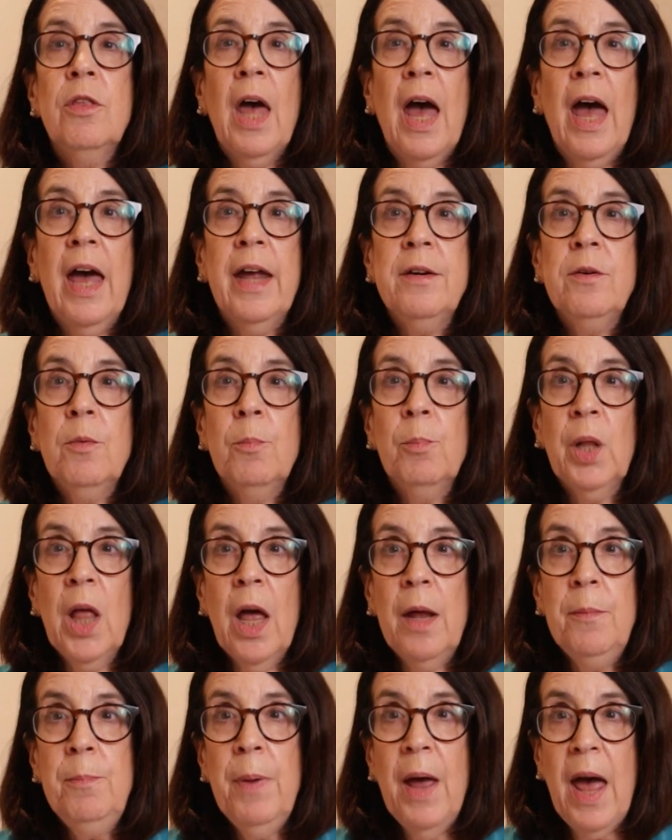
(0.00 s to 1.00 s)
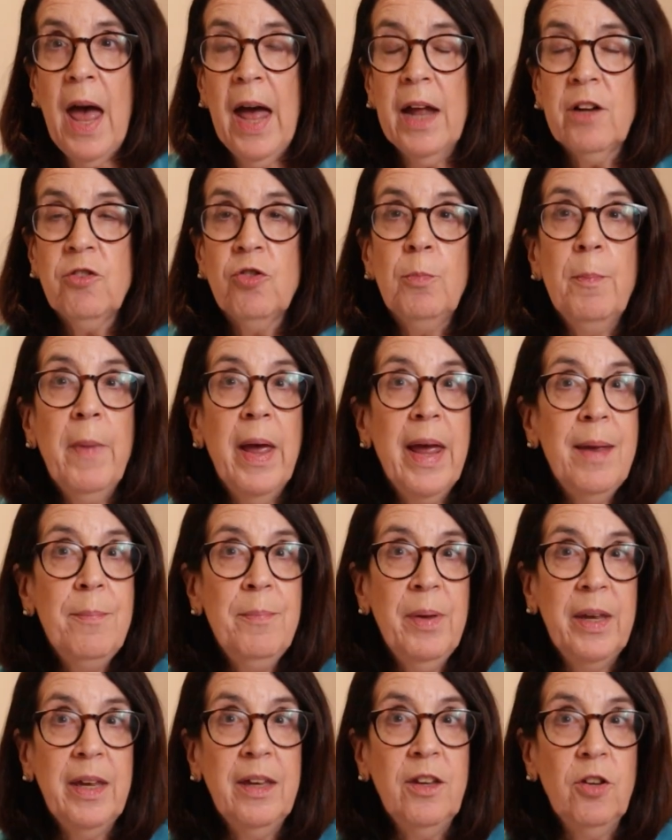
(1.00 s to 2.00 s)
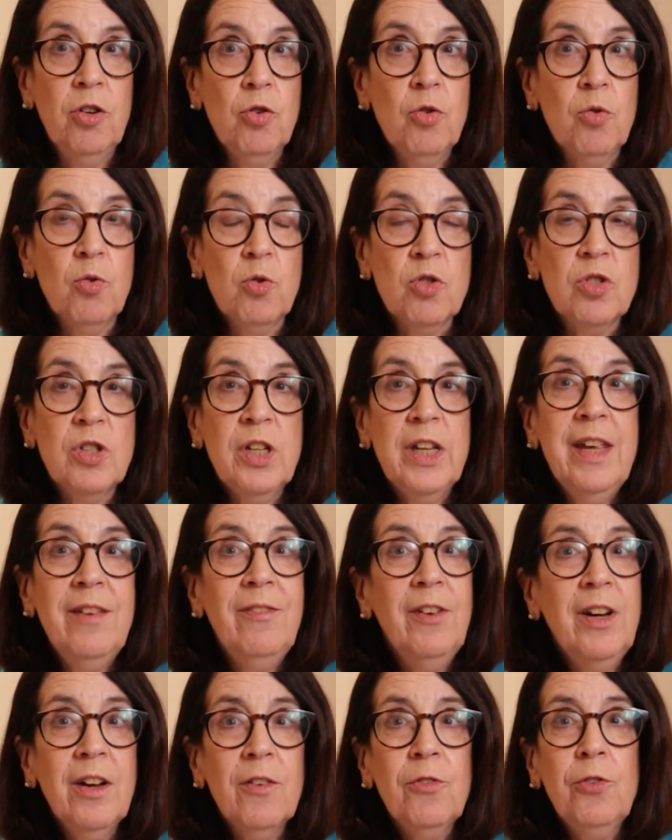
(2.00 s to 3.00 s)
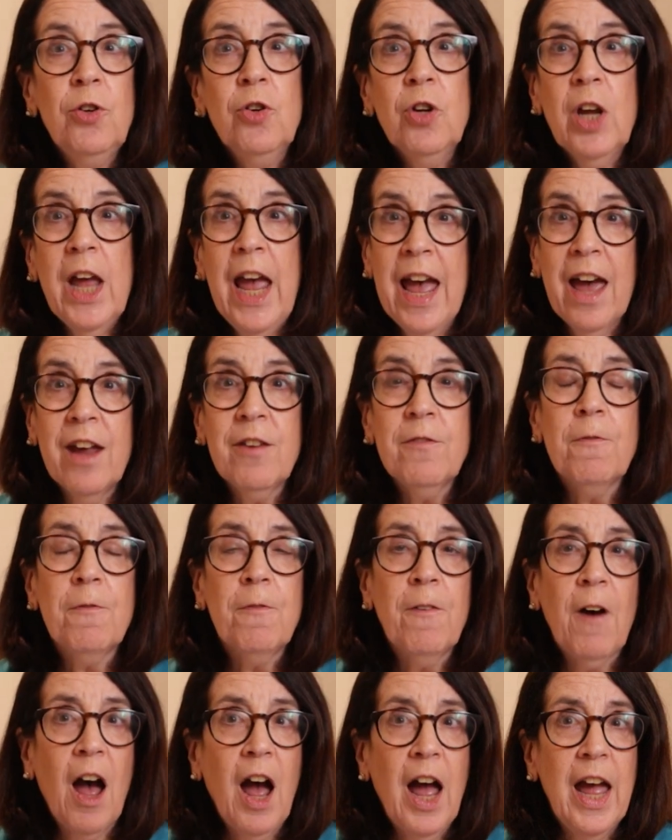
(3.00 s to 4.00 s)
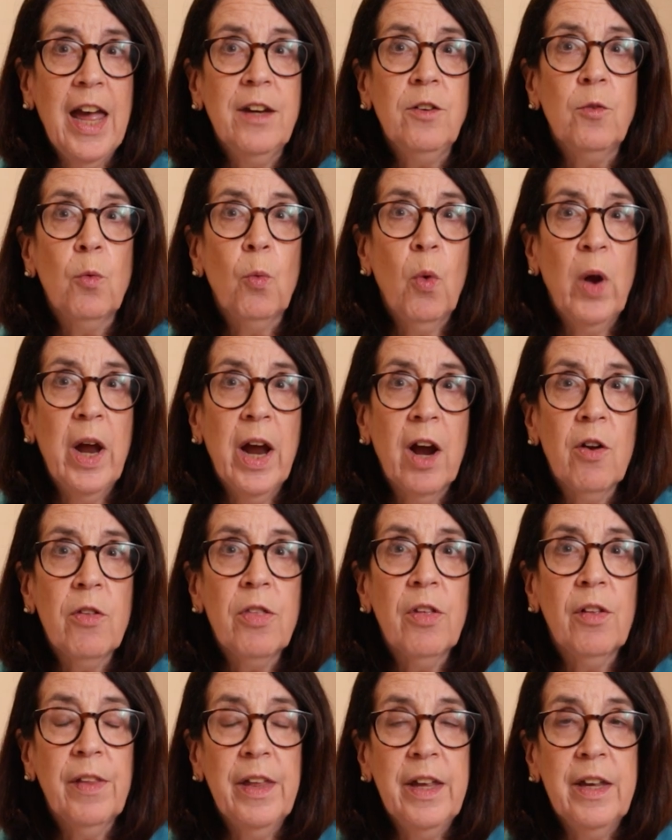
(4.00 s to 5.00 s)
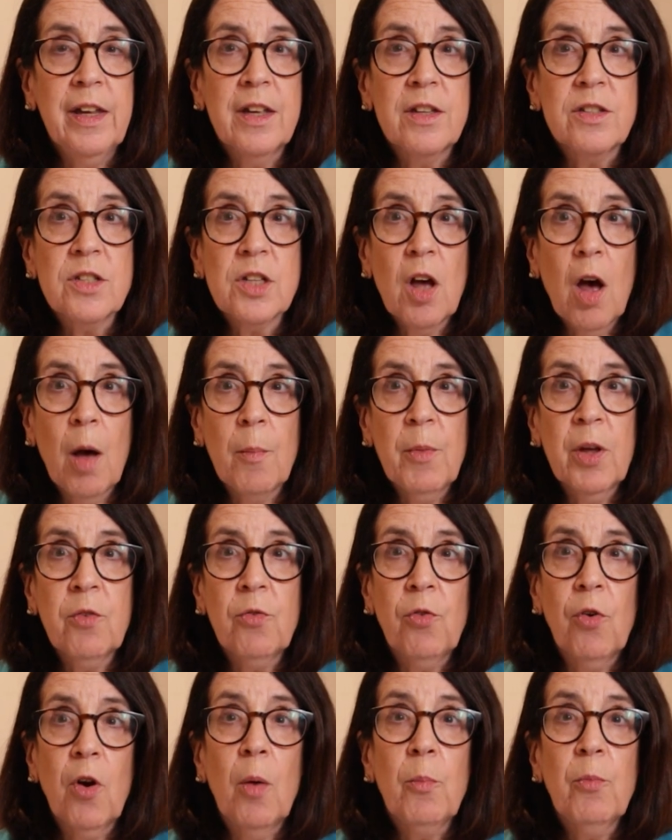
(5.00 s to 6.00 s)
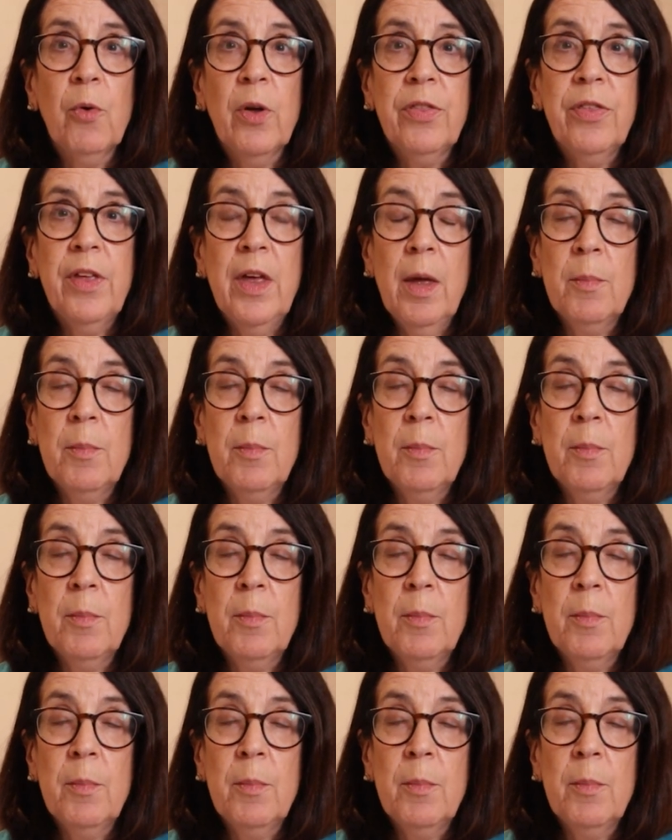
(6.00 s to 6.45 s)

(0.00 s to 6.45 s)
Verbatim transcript: That blood patch may be used even if you can't find where the leak is coming from with